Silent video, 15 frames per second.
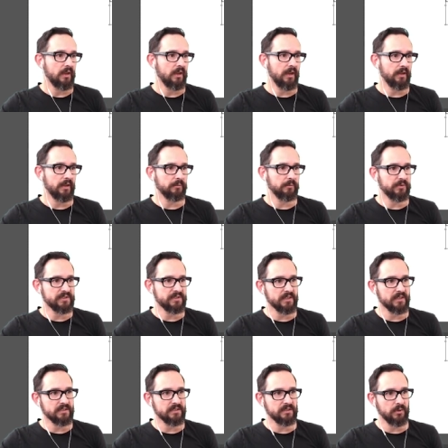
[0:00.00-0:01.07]
and
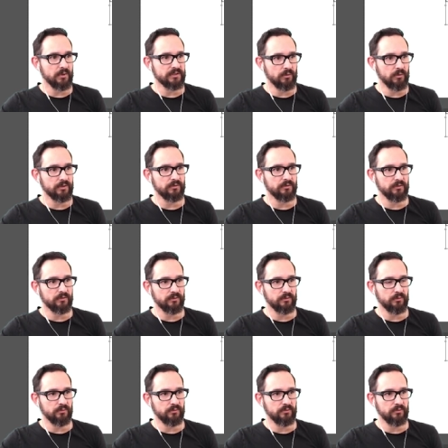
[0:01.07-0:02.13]
precisely what you want
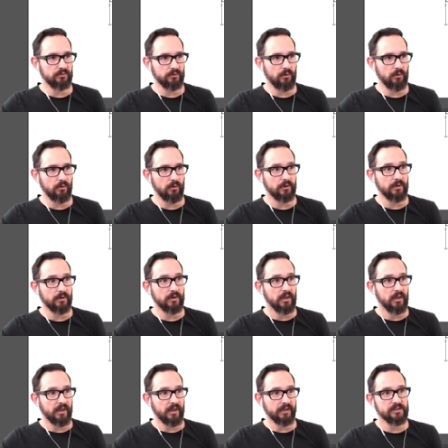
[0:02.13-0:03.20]
to go on.
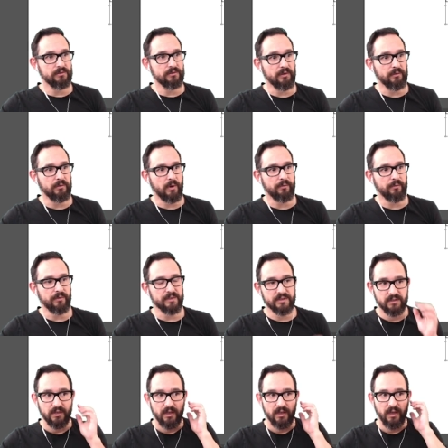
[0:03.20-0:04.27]
Like this, you have a
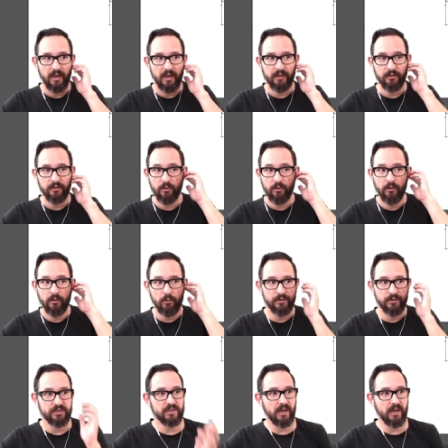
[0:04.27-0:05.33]
reference, and if you don't know
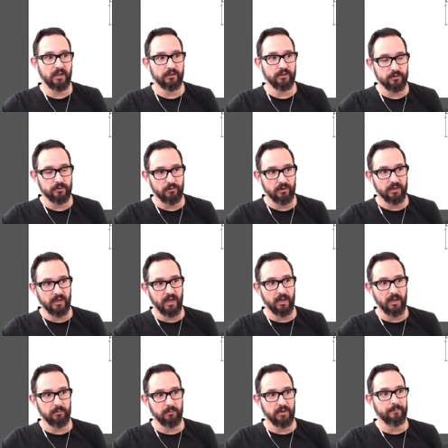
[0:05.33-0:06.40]
which scale your drawing
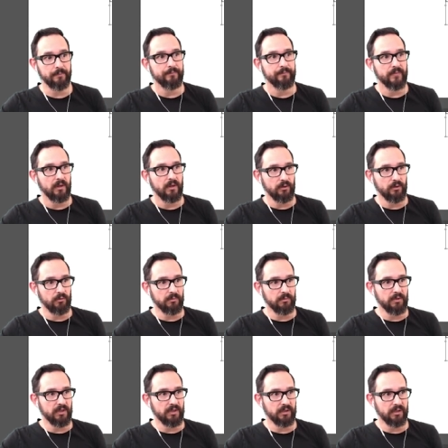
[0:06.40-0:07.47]
came in, you
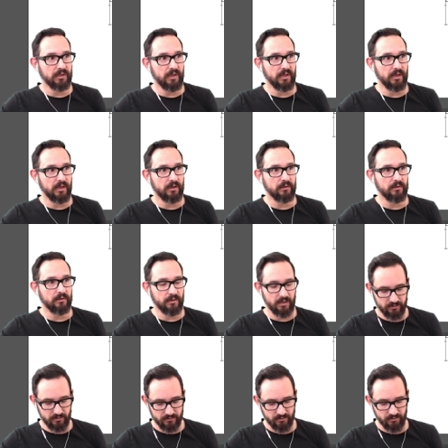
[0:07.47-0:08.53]
immediately can
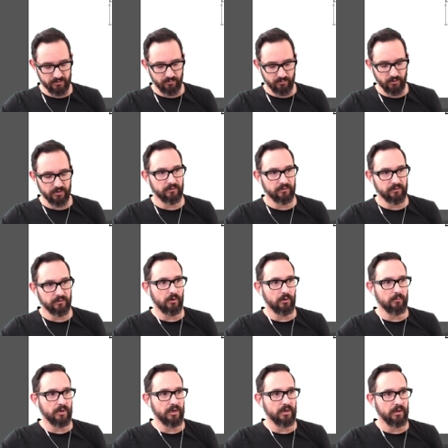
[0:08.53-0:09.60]
transport it
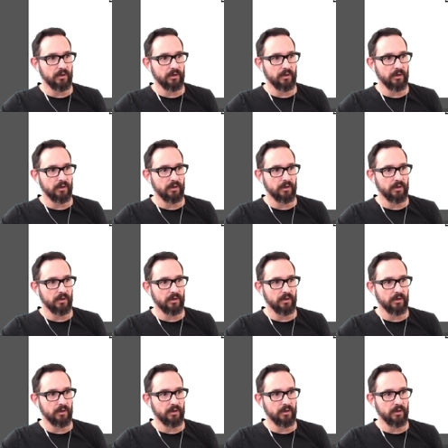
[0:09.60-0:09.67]
from